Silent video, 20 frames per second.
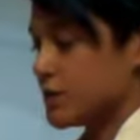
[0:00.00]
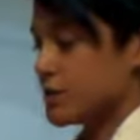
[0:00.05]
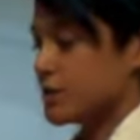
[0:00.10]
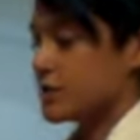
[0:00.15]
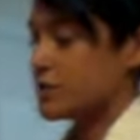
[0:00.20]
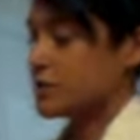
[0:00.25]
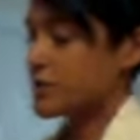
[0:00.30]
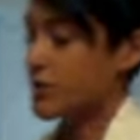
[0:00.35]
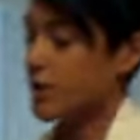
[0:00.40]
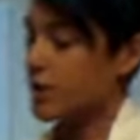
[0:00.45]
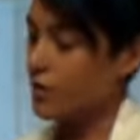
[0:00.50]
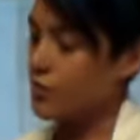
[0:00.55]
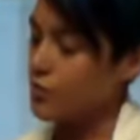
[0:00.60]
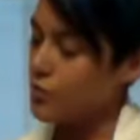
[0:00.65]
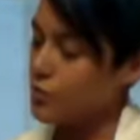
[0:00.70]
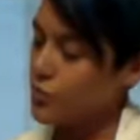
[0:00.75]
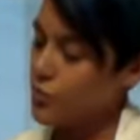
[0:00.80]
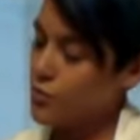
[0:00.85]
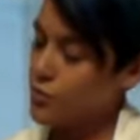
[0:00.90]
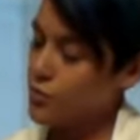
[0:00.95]

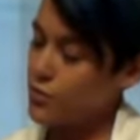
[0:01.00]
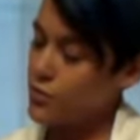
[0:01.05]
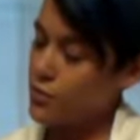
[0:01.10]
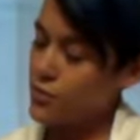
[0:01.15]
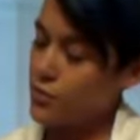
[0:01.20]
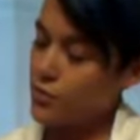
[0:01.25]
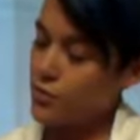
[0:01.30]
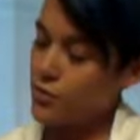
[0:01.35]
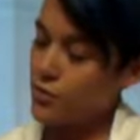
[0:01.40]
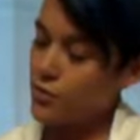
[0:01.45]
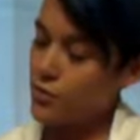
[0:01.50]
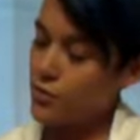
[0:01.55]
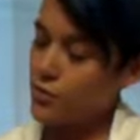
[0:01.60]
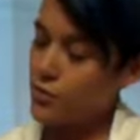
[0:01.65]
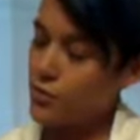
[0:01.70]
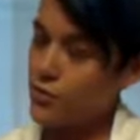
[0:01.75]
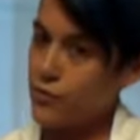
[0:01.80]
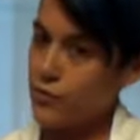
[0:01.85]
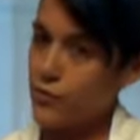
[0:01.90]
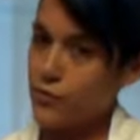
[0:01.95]
So
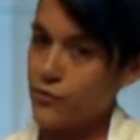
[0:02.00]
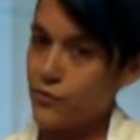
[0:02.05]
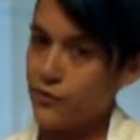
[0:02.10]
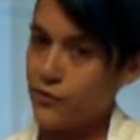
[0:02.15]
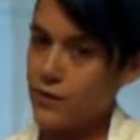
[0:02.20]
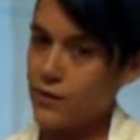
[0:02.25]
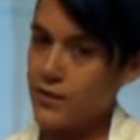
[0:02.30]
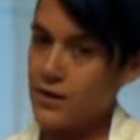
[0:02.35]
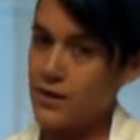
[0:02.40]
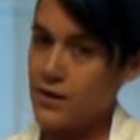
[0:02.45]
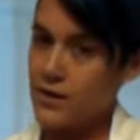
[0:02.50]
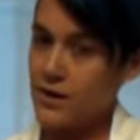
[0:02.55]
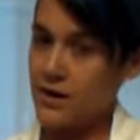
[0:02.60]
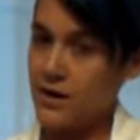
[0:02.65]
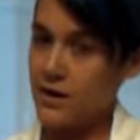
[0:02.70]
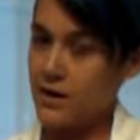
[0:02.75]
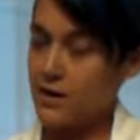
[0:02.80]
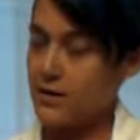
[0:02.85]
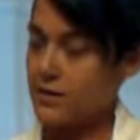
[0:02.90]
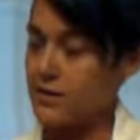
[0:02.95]
from
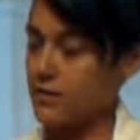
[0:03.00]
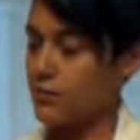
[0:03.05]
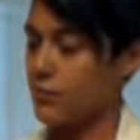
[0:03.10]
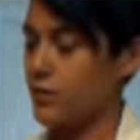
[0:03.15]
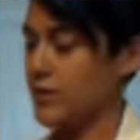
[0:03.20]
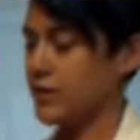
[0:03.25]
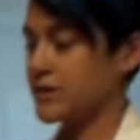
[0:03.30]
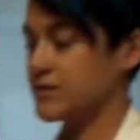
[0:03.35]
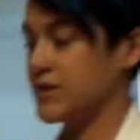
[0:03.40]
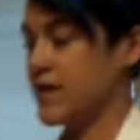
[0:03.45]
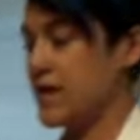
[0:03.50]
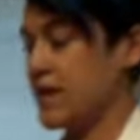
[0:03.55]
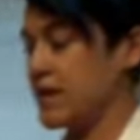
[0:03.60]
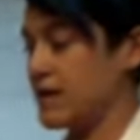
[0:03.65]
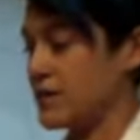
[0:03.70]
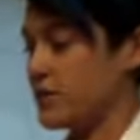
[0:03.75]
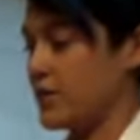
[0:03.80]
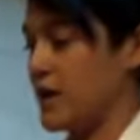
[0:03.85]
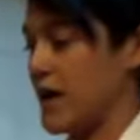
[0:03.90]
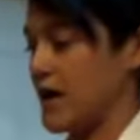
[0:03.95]
here, we're going to take,
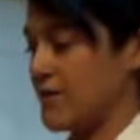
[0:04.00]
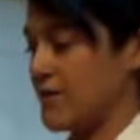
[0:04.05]
we have